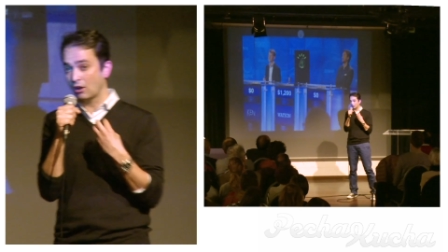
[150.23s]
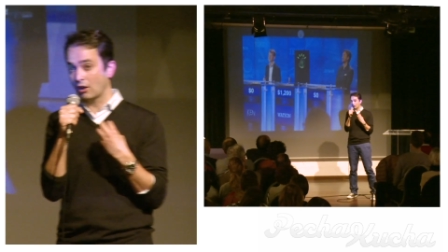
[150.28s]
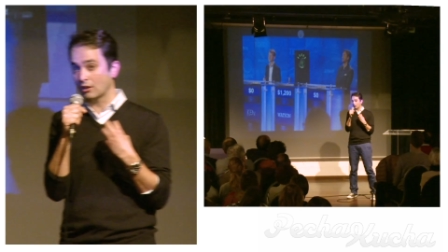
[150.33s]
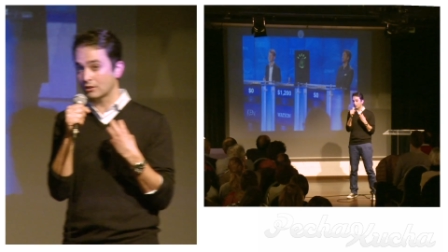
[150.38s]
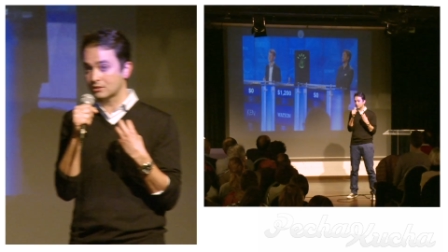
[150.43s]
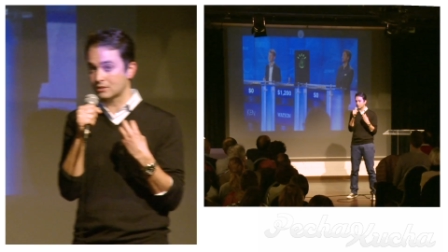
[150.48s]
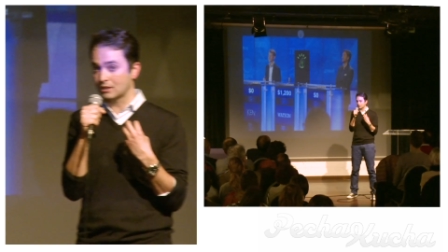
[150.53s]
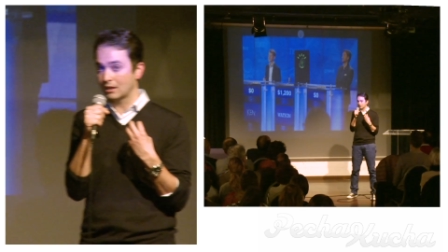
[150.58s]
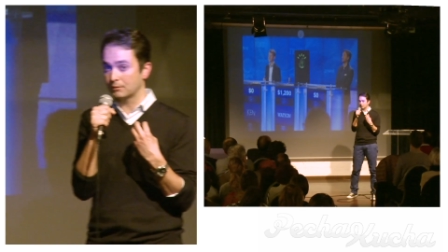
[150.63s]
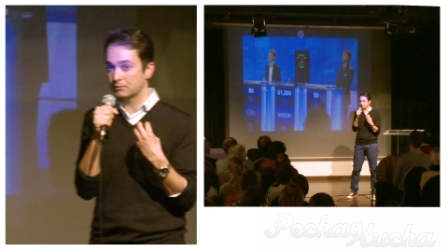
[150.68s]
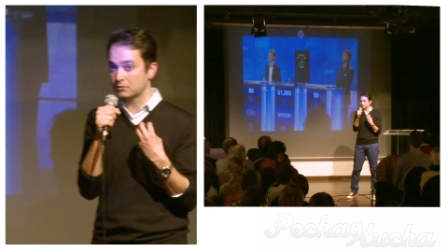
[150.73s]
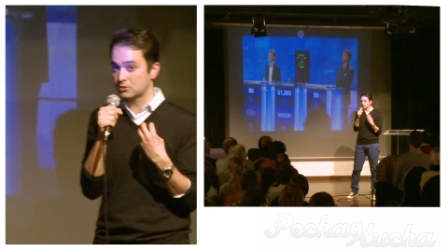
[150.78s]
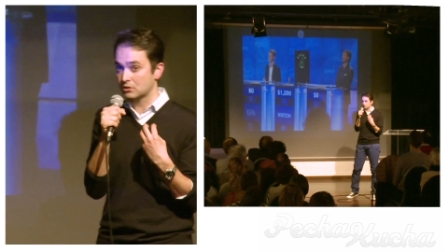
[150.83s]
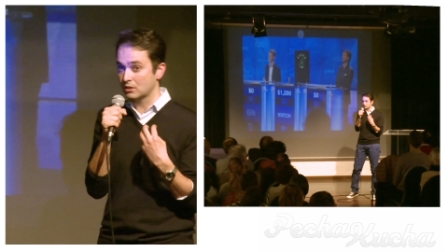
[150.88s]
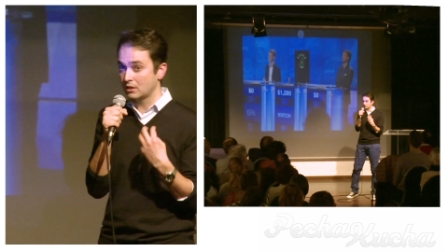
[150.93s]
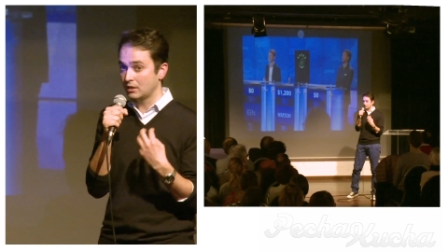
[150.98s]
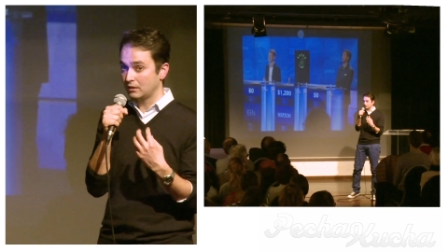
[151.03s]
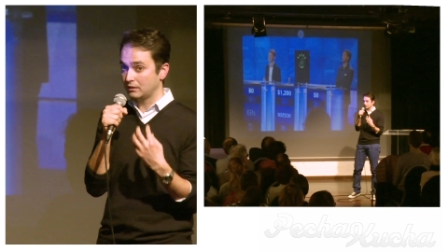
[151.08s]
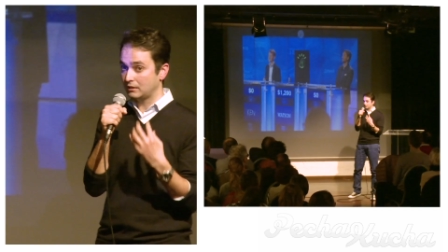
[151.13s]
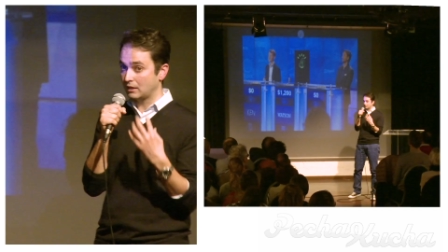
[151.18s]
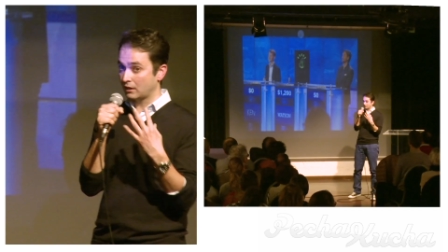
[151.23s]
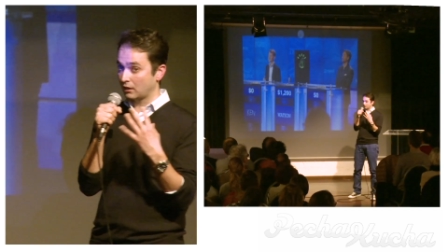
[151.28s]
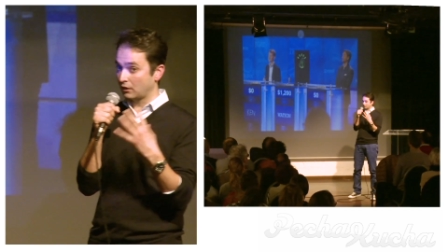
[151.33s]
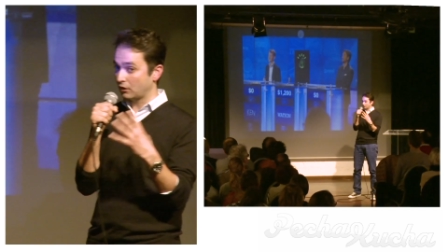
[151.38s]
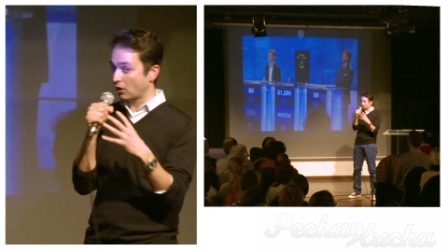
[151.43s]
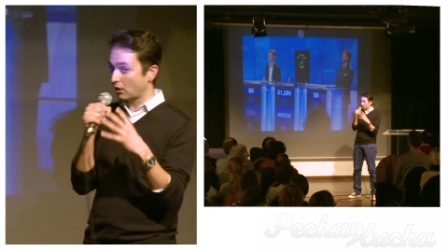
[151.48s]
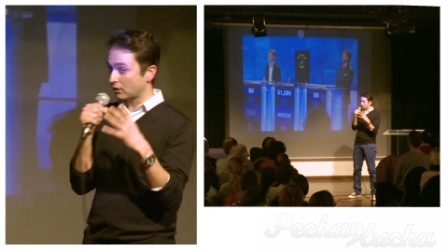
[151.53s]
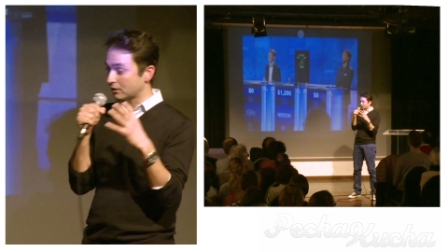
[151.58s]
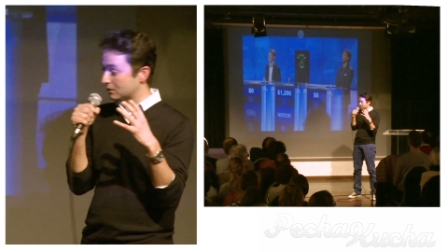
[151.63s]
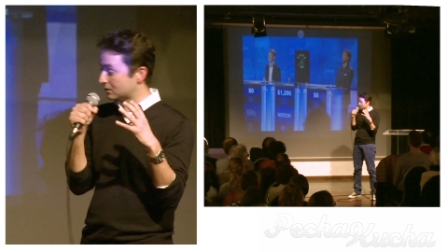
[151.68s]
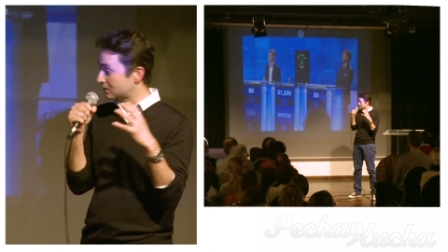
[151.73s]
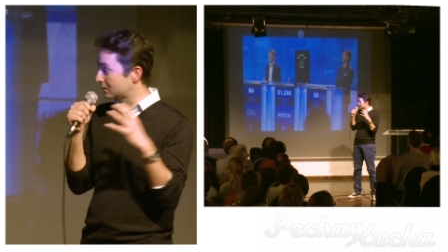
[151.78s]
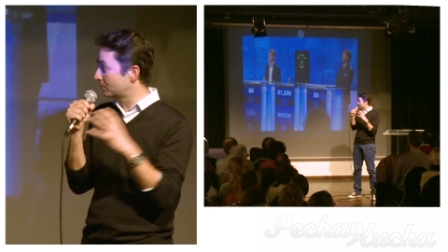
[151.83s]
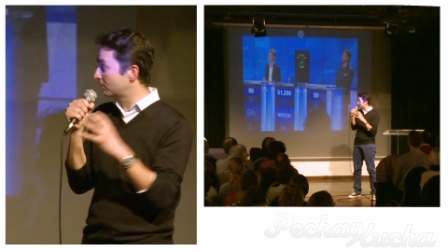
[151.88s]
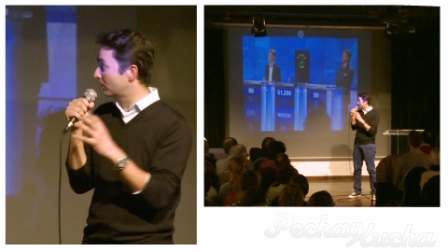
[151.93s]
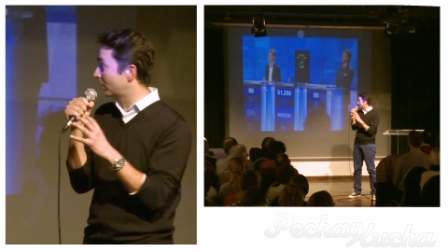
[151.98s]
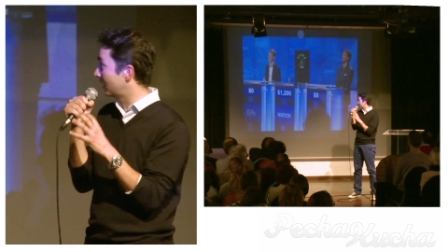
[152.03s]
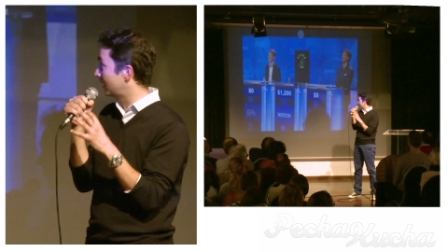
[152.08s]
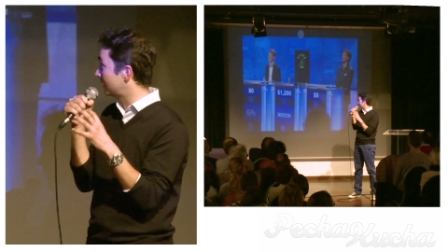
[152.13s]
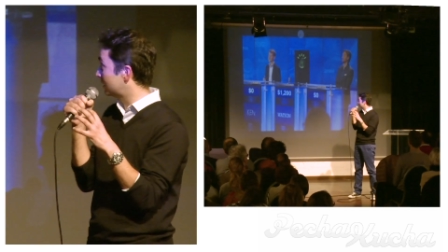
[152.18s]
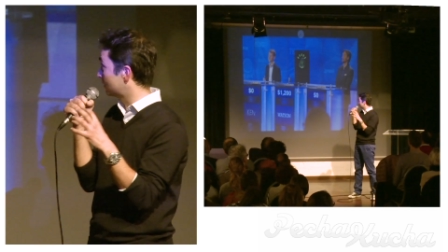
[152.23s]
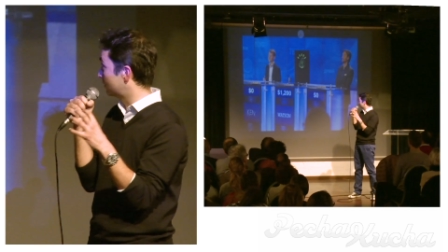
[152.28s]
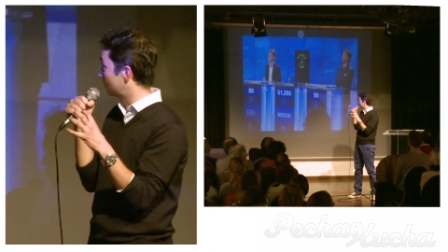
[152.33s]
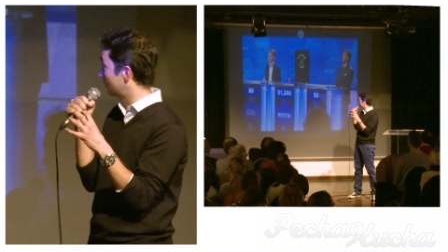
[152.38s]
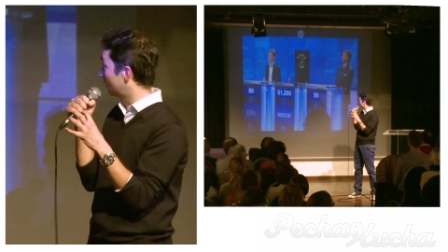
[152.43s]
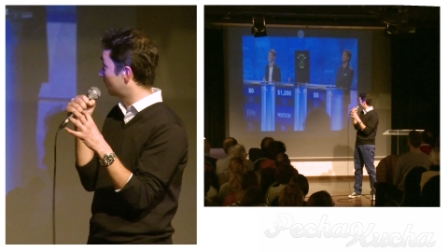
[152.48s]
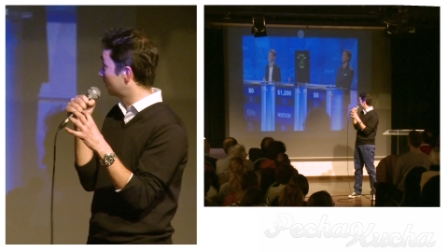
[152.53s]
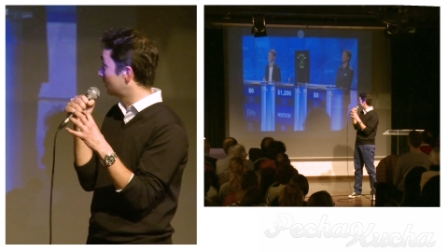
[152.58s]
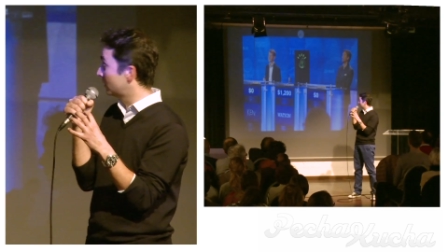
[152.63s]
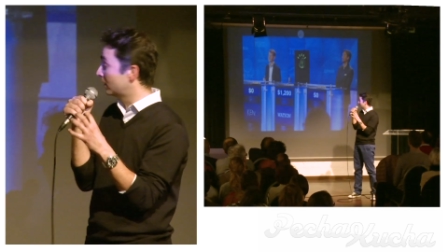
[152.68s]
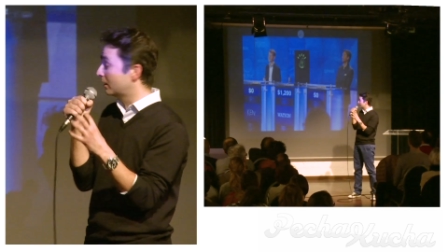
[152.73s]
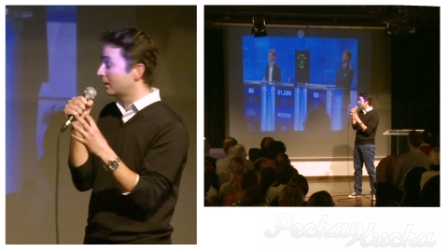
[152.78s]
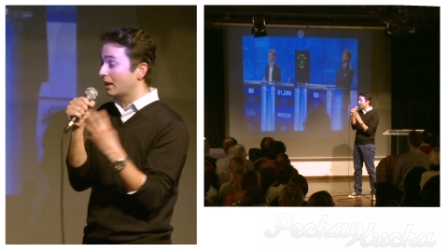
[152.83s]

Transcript: concepts that are not assimilatable